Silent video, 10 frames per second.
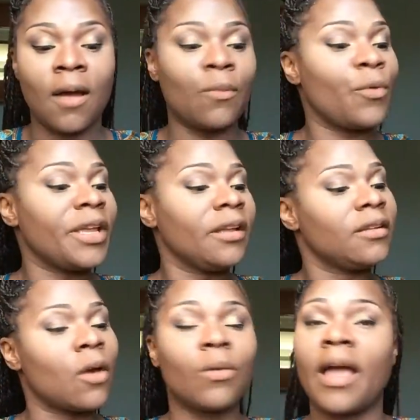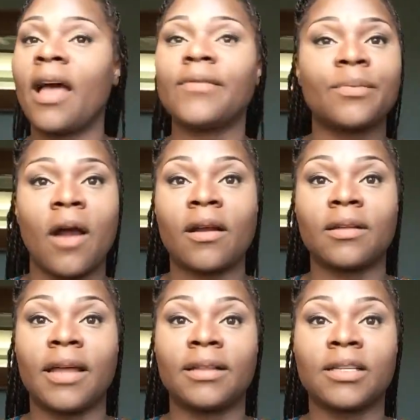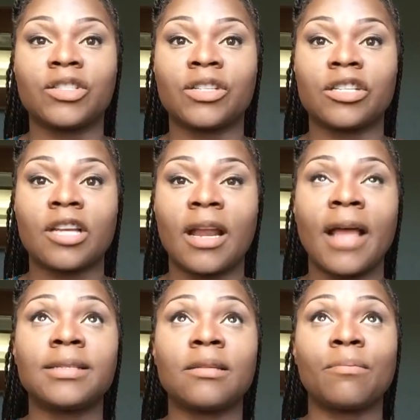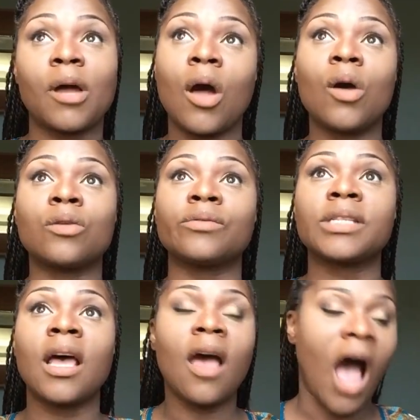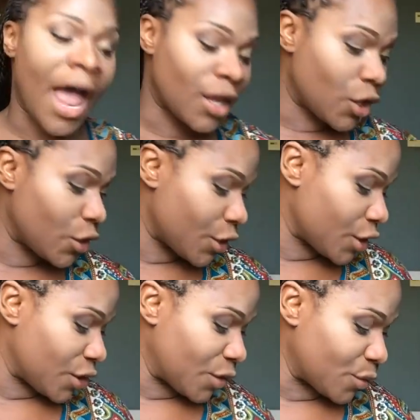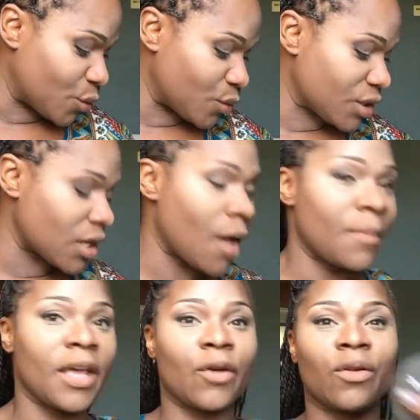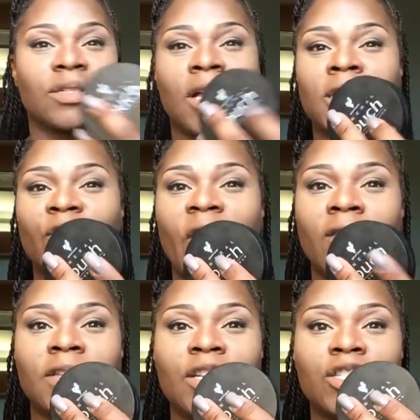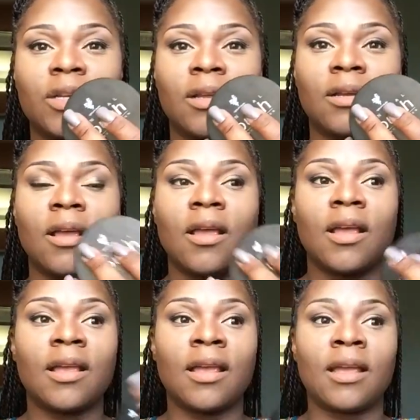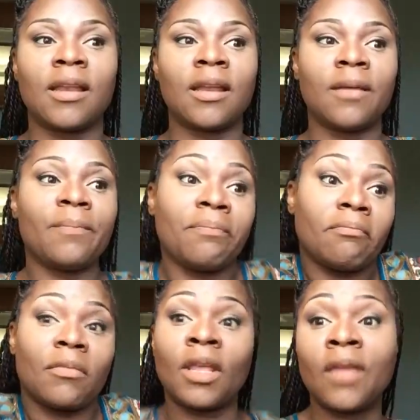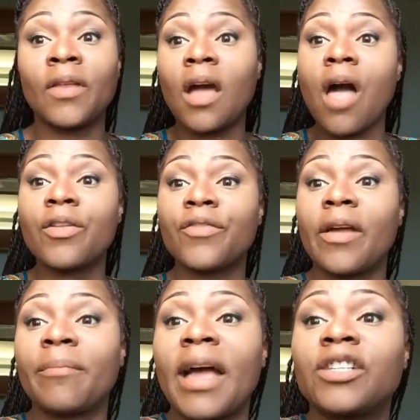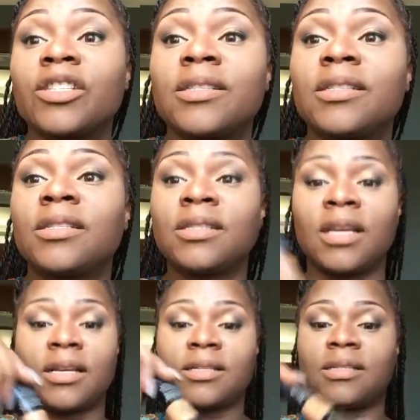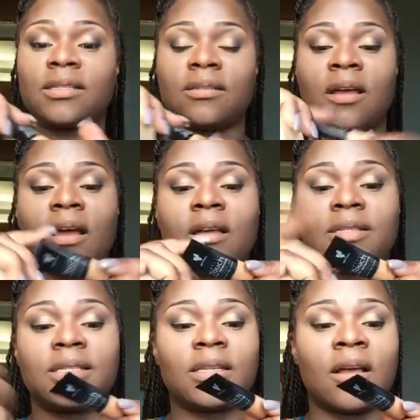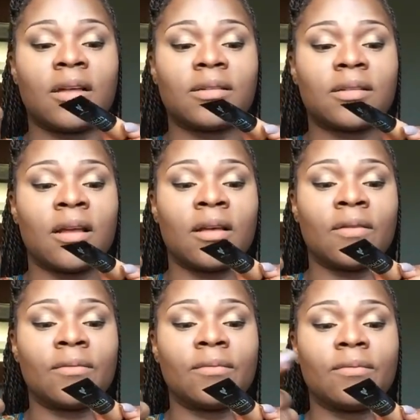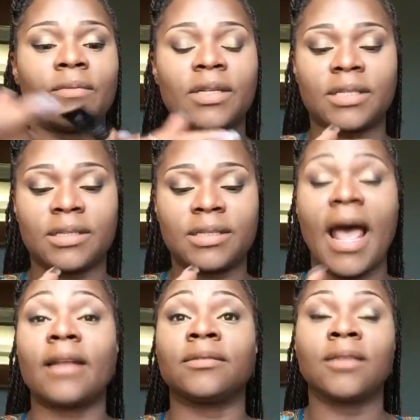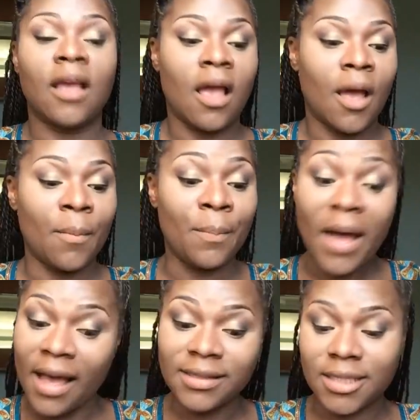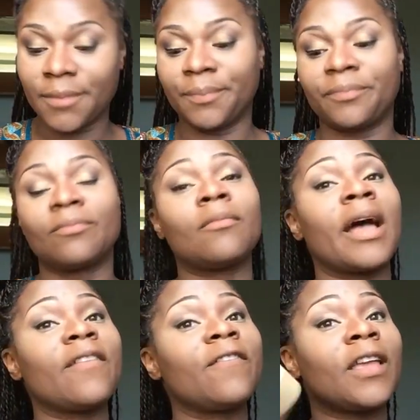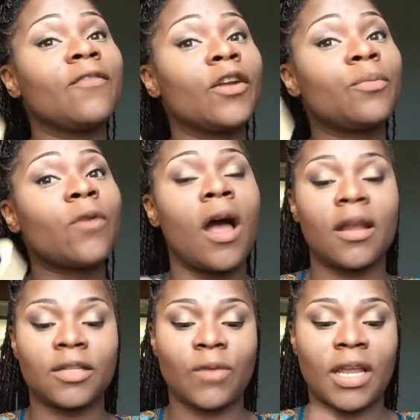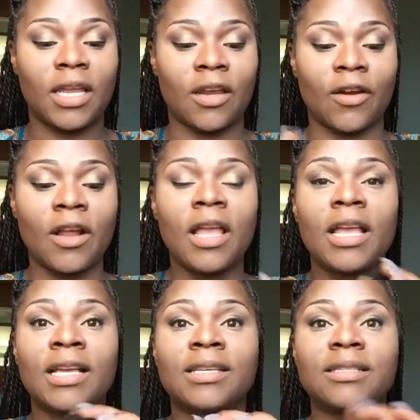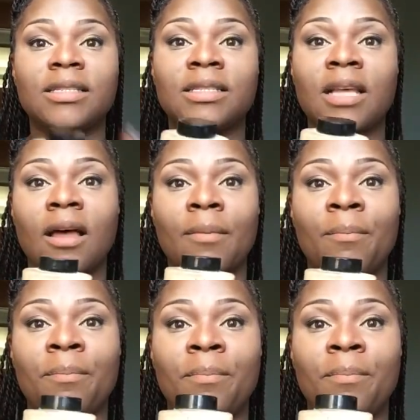We don't have a product like this just yet. I suppose I could use a Mineral Touch foundation in the color that matches this, what is this, satin. But my favorite product right here is the